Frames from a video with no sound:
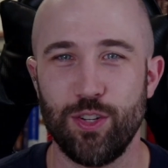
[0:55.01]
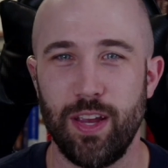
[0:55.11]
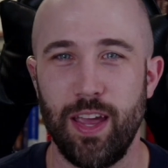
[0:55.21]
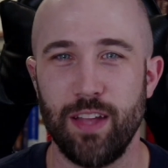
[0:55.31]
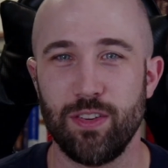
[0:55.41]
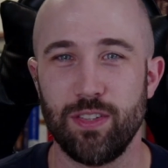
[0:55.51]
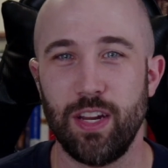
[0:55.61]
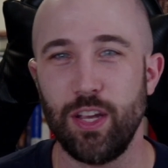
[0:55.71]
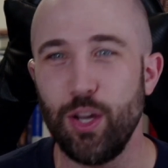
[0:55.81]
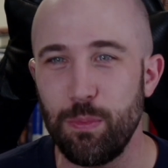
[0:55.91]
J Answers,
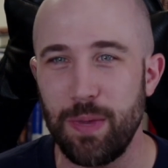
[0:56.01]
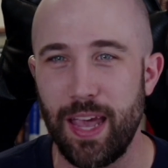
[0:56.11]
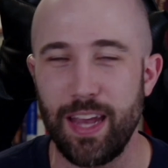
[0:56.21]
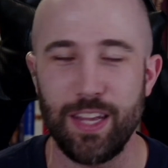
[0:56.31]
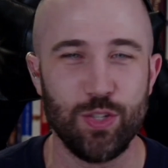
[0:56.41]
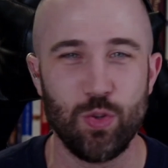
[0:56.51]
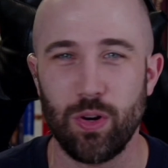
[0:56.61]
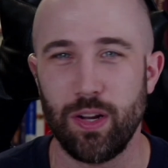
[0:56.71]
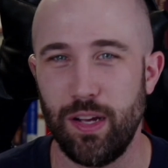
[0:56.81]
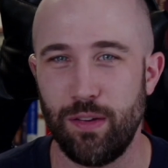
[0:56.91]
and it could be any
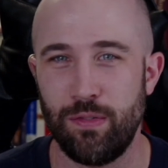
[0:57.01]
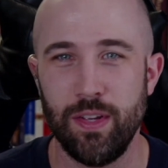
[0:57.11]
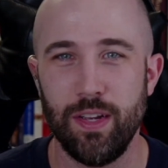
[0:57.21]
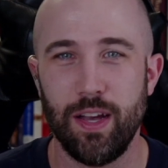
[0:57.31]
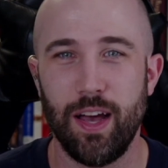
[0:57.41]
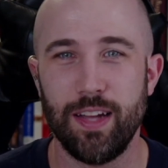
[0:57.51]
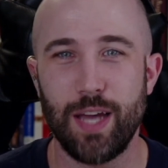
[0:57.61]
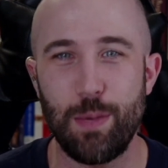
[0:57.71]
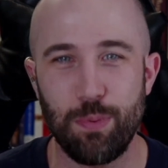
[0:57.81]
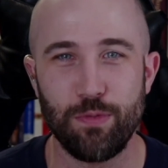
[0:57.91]
sort of
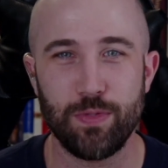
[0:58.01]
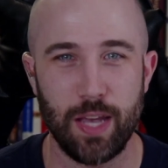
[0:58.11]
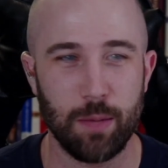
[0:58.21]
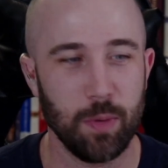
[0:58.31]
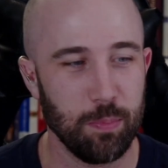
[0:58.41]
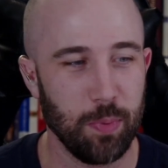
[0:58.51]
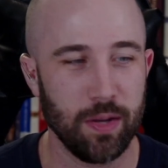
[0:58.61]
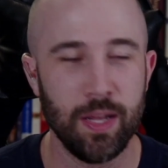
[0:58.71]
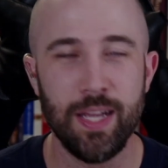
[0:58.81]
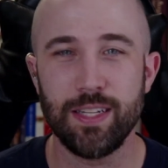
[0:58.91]
type of segment,
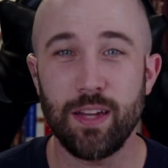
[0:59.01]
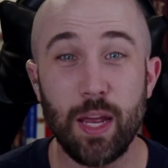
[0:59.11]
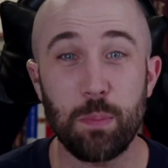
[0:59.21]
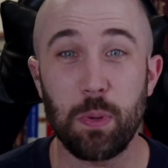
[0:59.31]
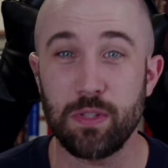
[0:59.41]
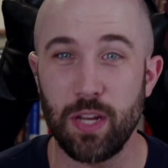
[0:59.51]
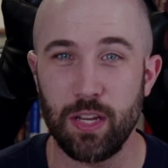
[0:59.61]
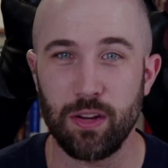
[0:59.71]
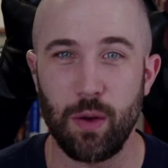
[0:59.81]
but today in particular